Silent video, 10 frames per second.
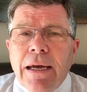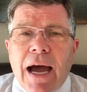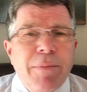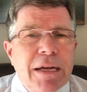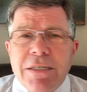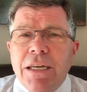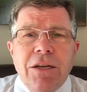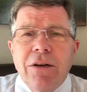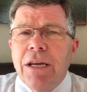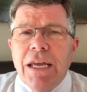I'm not saying
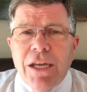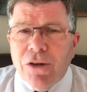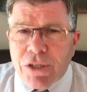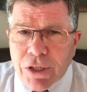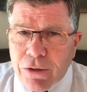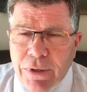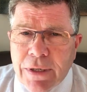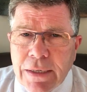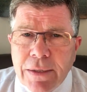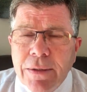you're going to eat your children.
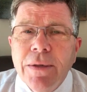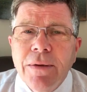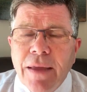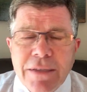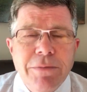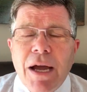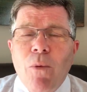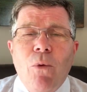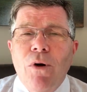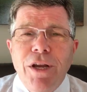I'm not
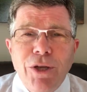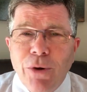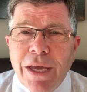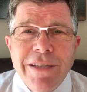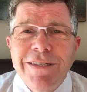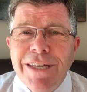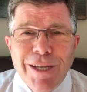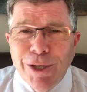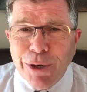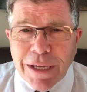warning you against
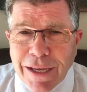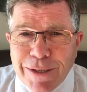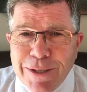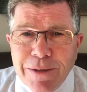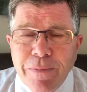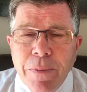eating your kids.